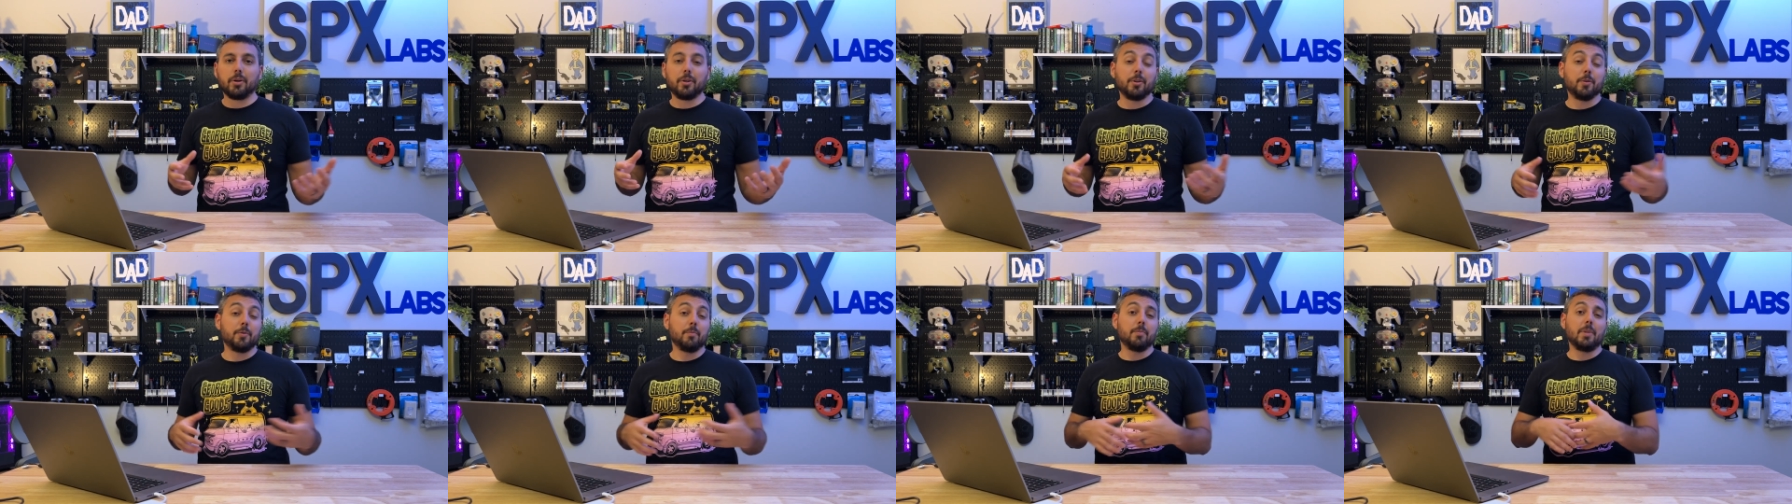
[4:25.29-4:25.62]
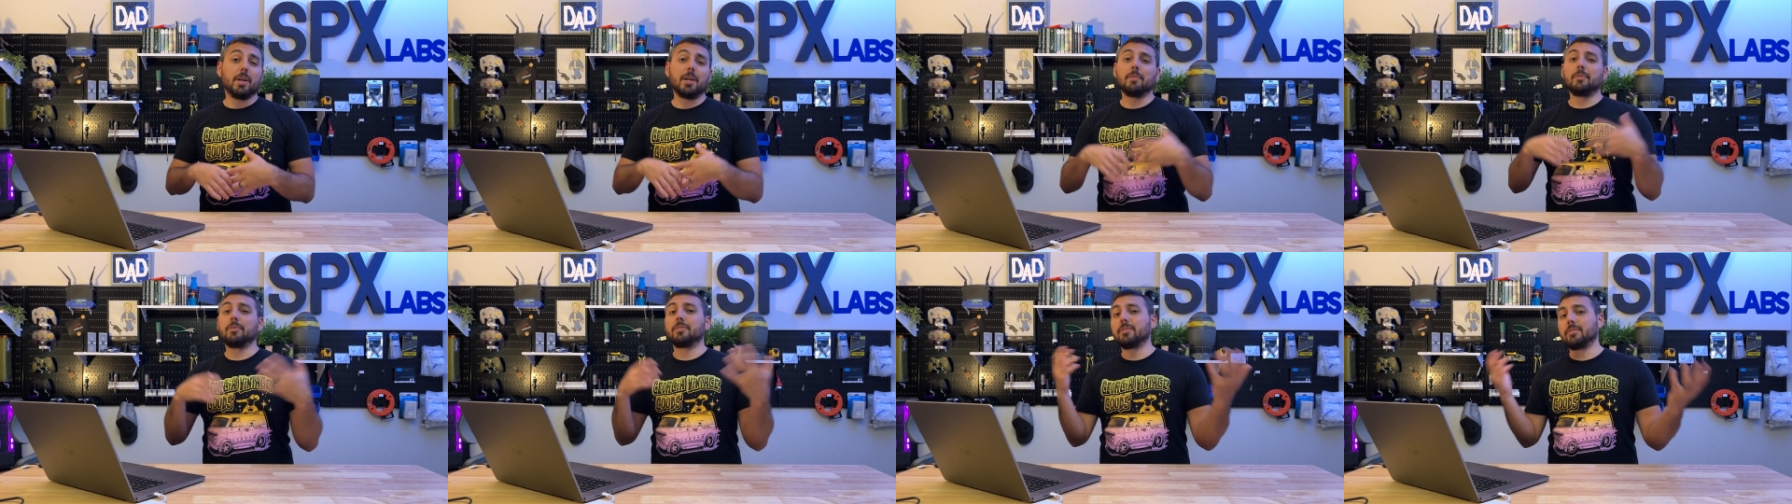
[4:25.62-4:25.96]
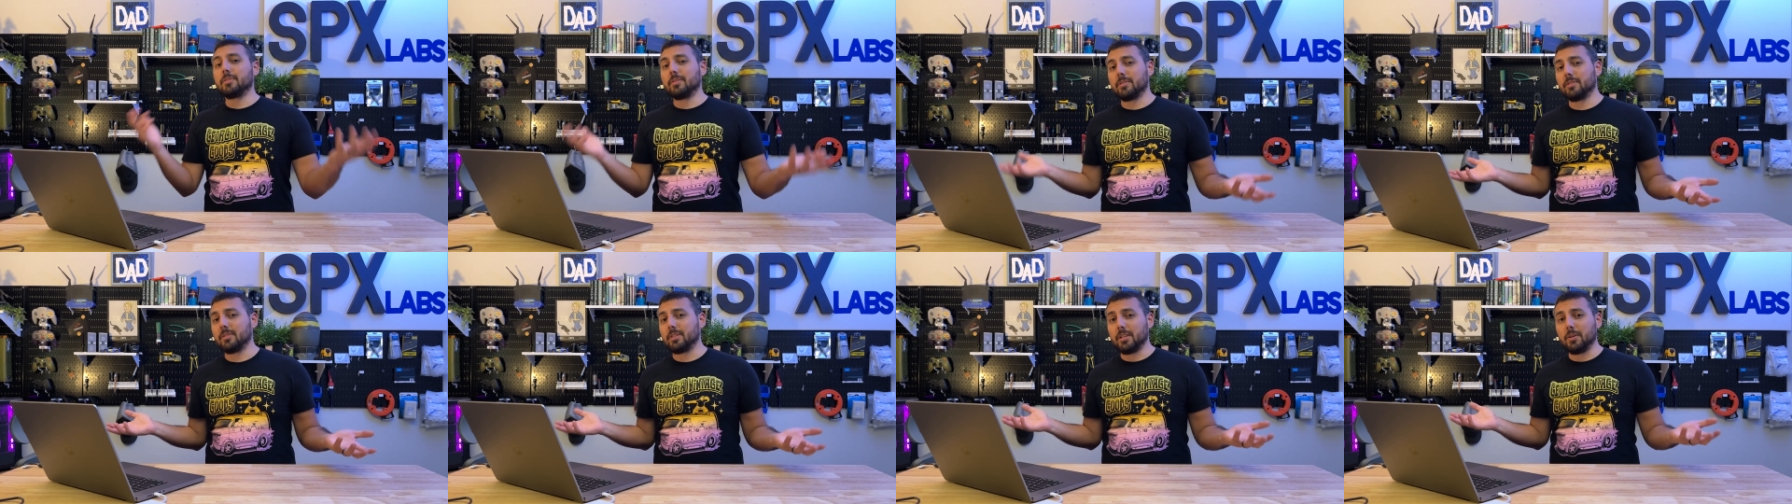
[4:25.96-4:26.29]
you may
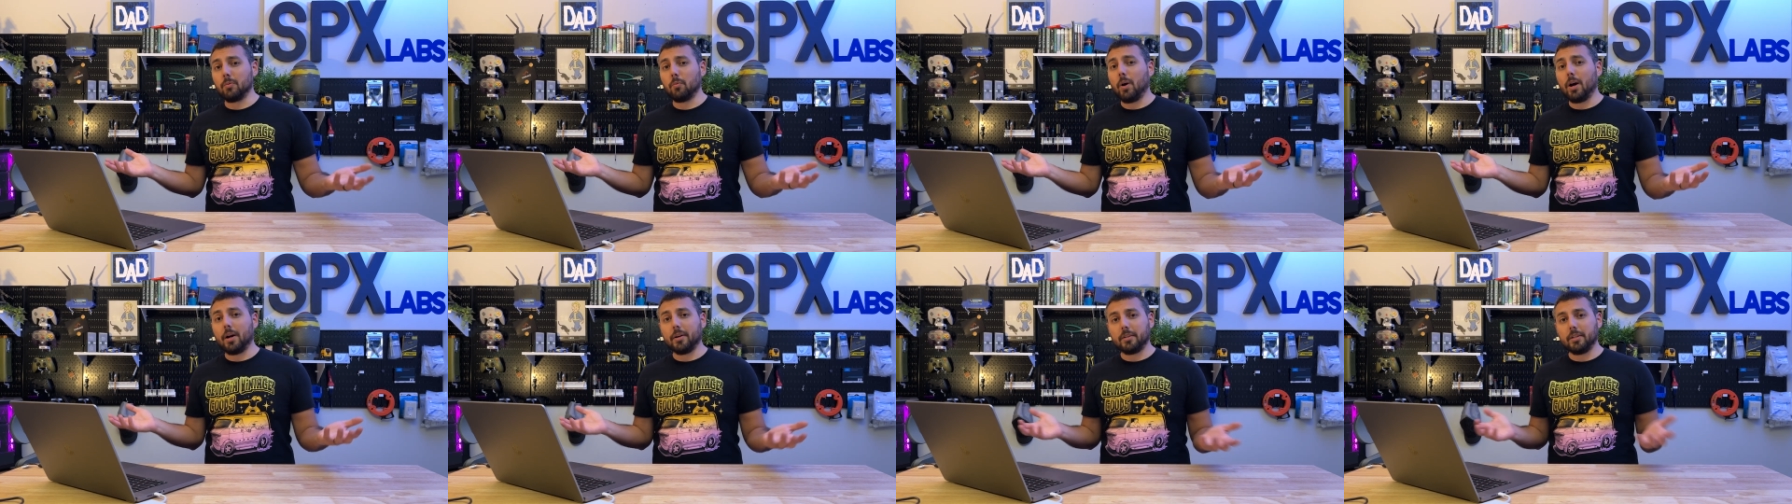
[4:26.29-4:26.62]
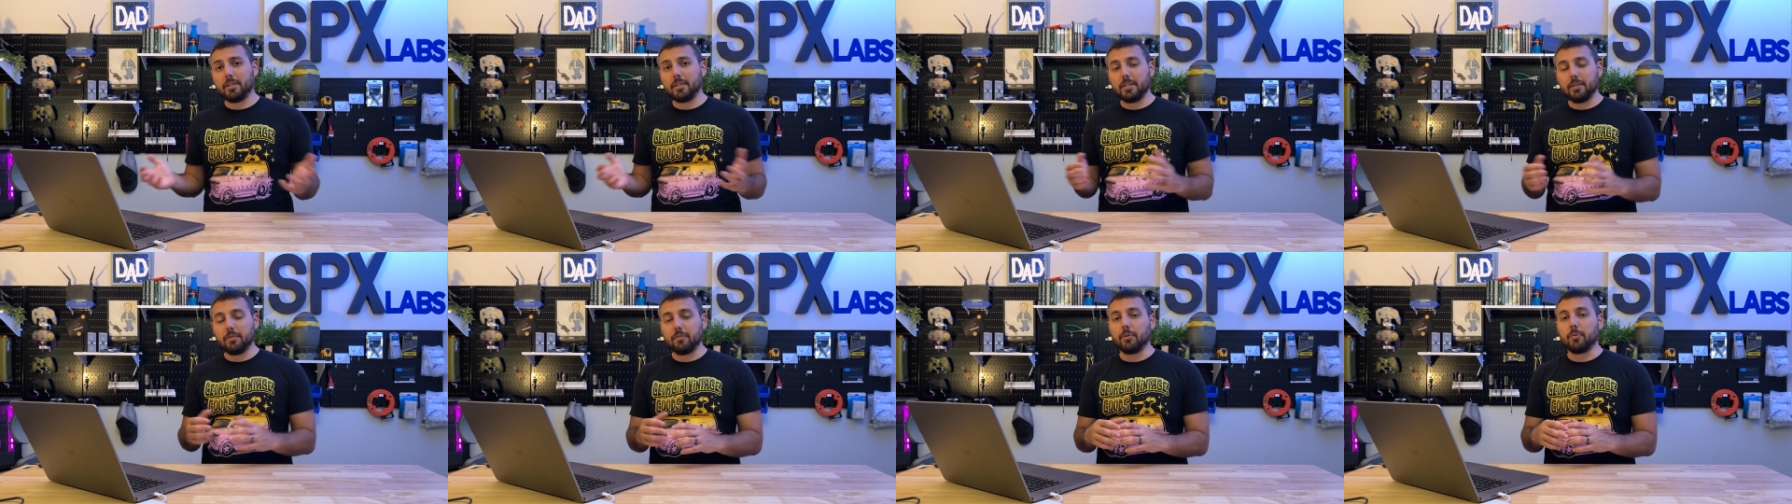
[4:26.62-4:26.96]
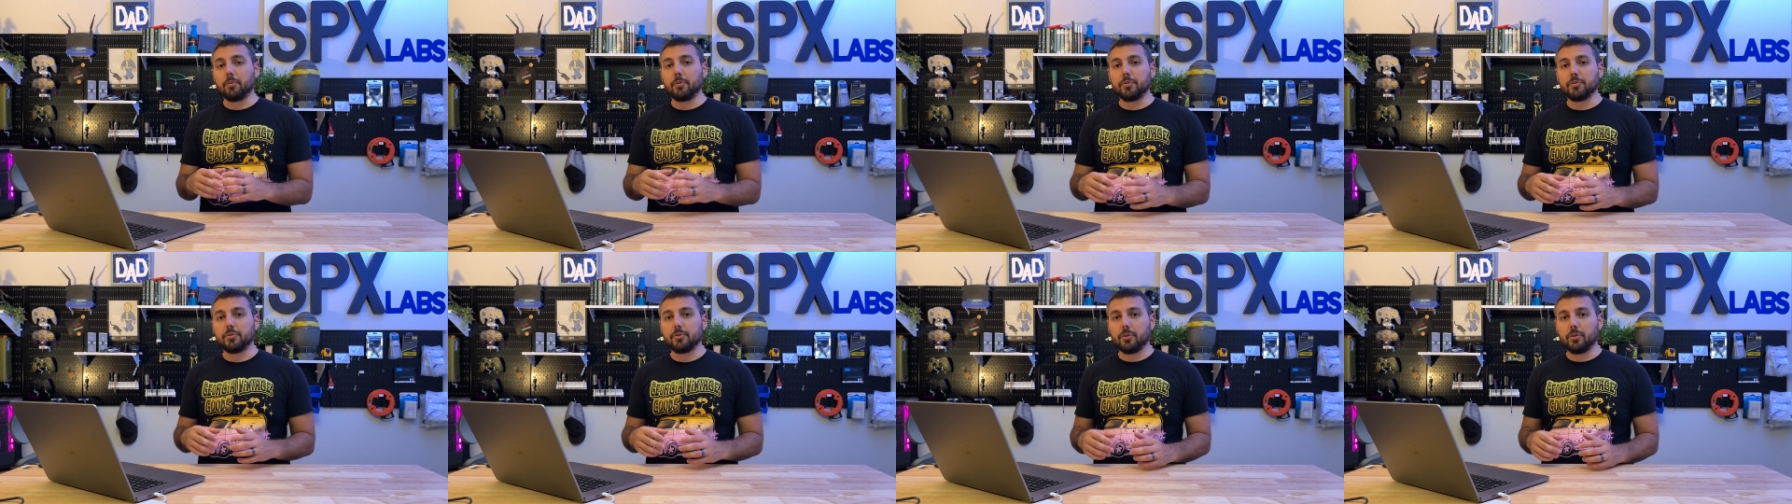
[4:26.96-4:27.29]
see wildly different
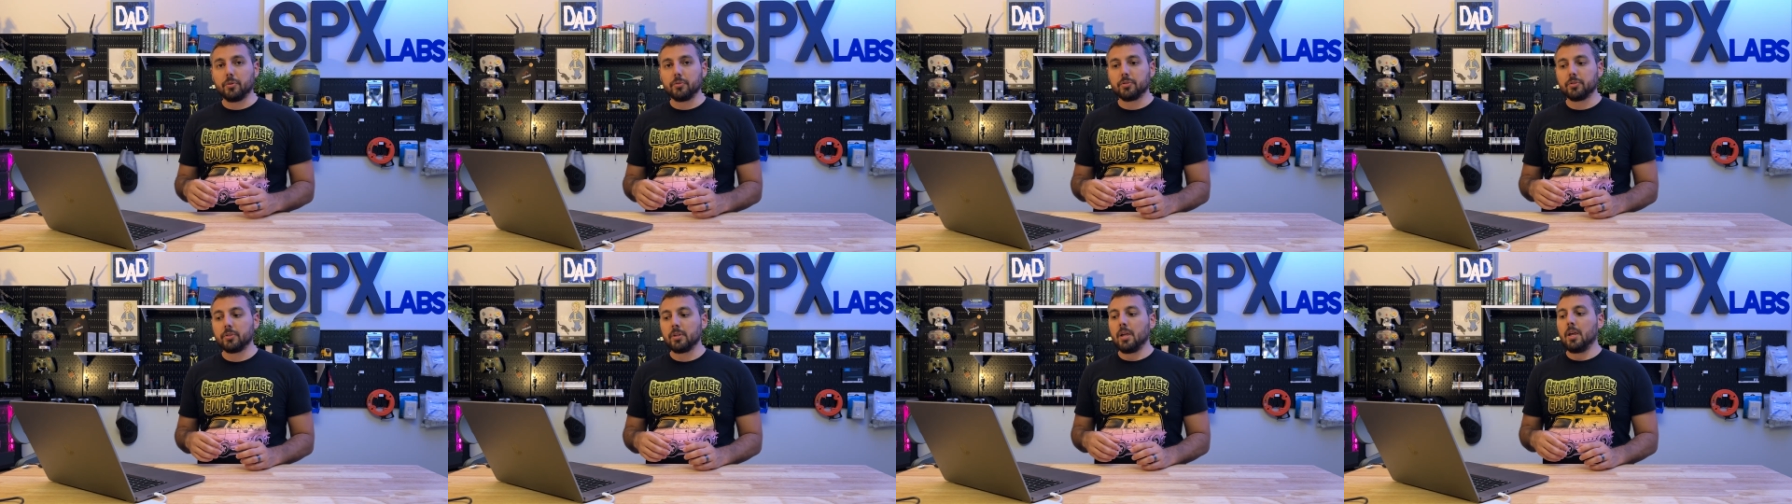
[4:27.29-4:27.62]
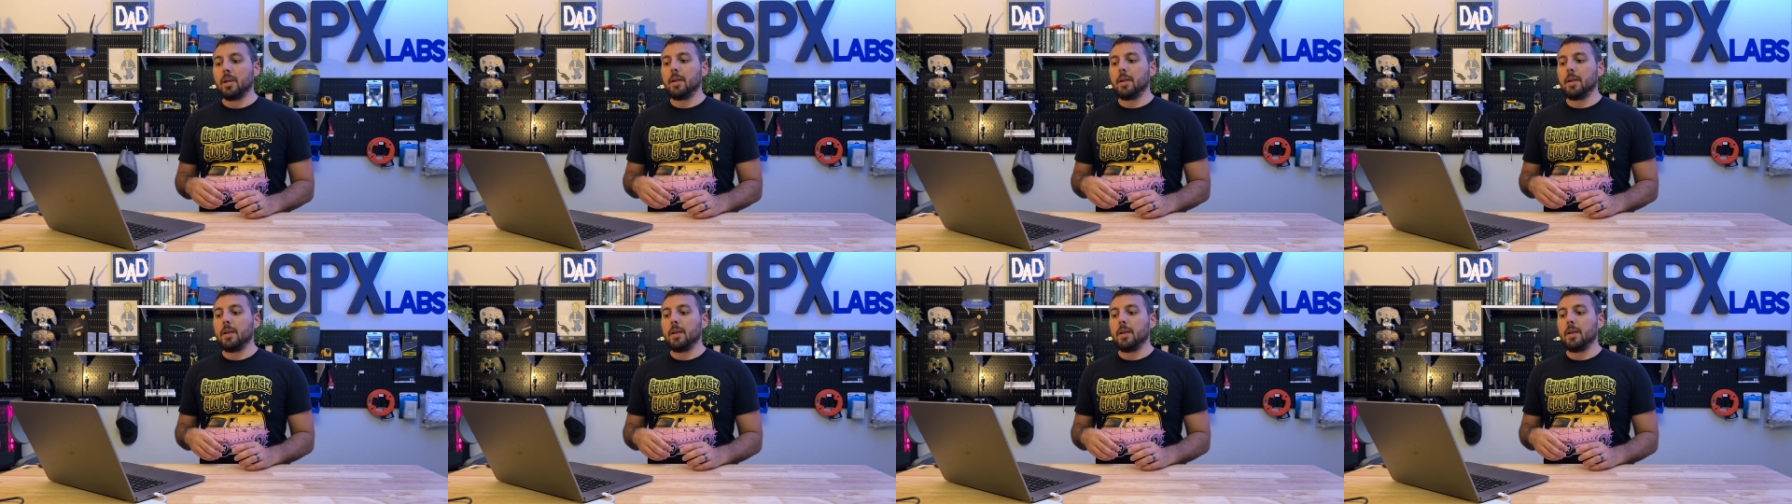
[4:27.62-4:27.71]
results.